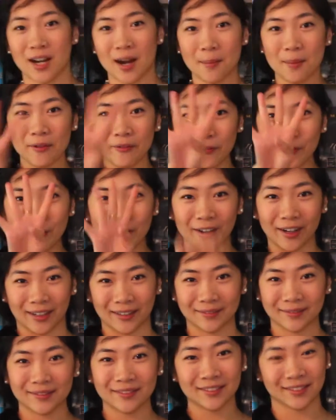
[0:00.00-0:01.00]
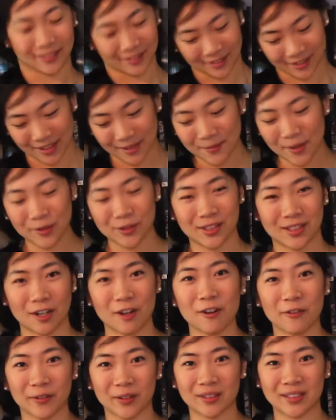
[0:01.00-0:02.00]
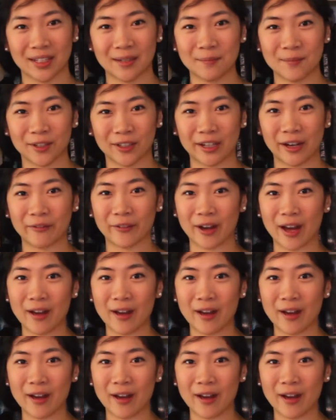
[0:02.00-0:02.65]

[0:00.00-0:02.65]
Number four, the most overdone book cover